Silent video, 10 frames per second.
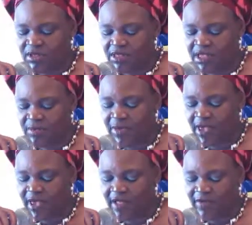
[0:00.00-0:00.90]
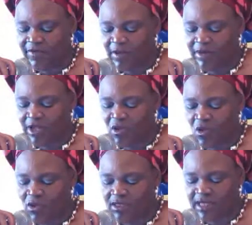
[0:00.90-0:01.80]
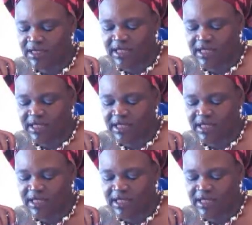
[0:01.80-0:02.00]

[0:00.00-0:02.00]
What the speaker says: sick day, family court, and